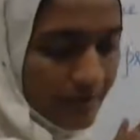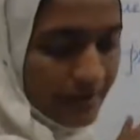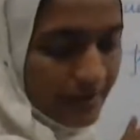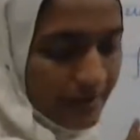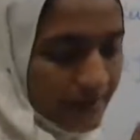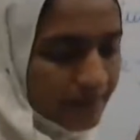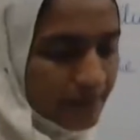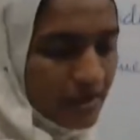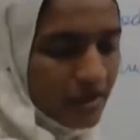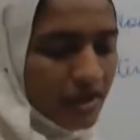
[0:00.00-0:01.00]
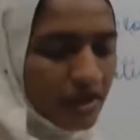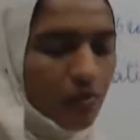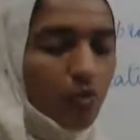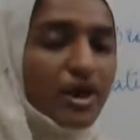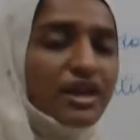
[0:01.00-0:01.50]
spread in
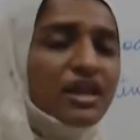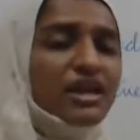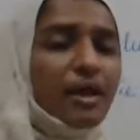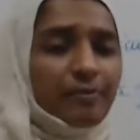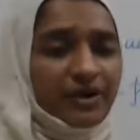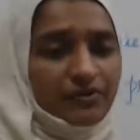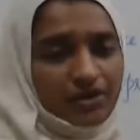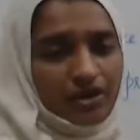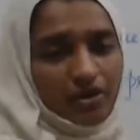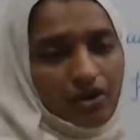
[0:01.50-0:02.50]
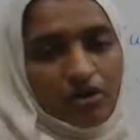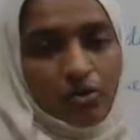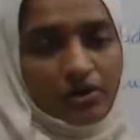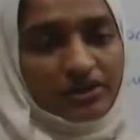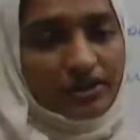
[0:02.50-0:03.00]
a very rapid way all
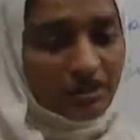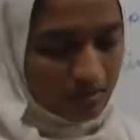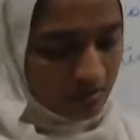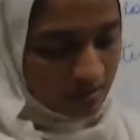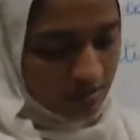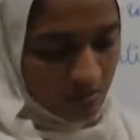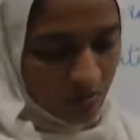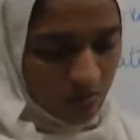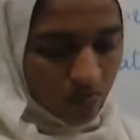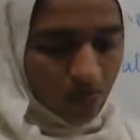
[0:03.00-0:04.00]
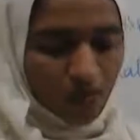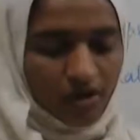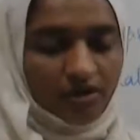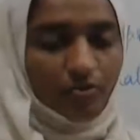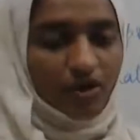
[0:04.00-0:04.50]
over the
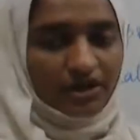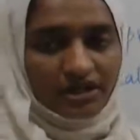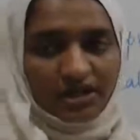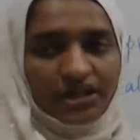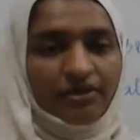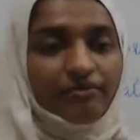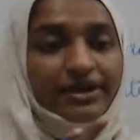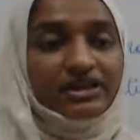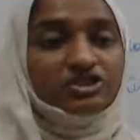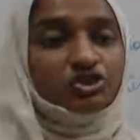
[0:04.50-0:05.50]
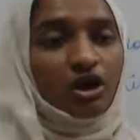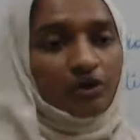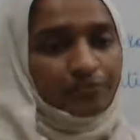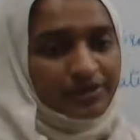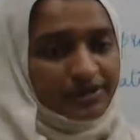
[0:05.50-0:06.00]
water body in a very short
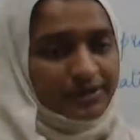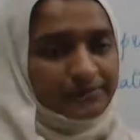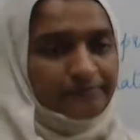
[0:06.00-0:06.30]
period.